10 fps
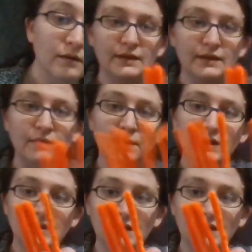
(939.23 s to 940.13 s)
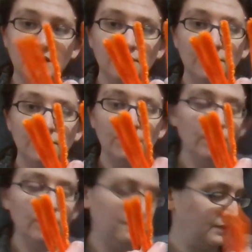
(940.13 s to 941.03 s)
Now we're going to take 2
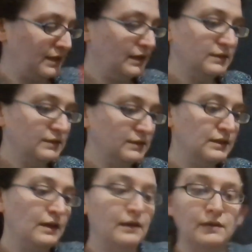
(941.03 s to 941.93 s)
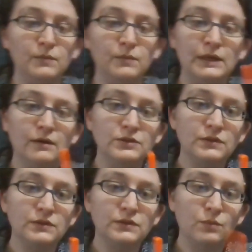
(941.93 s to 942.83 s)
of these, and we are
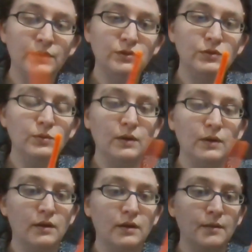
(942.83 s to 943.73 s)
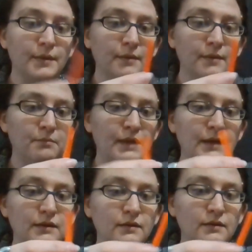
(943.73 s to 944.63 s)
just going to
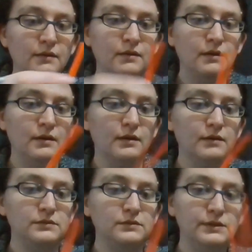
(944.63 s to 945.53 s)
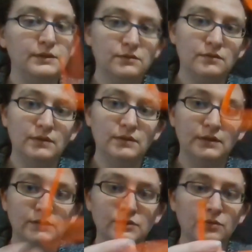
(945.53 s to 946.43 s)
make a little
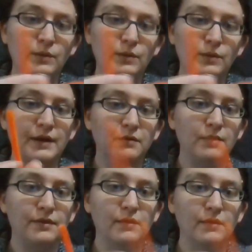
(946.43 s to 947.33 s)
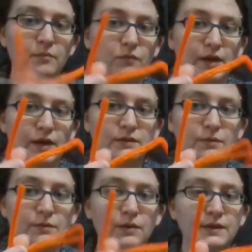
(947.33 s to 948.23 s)
square with them, right? So we
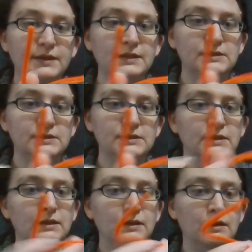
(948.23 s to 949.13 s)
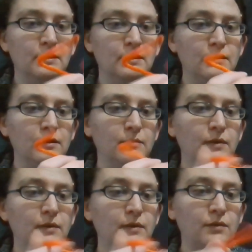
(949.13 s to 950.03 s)
go like this,
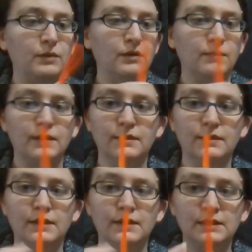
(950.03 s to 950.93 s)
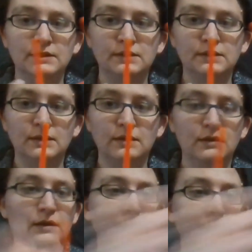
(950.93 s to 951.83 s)
and we go like this,
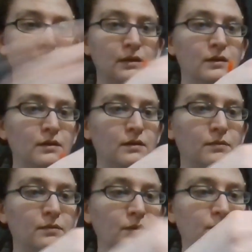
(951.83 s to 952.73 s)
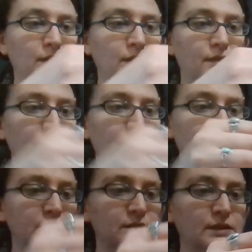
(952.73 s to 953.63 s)
and we go like
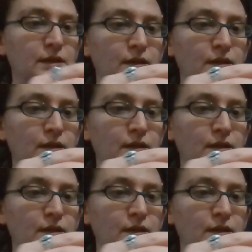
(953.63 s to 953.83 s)
this.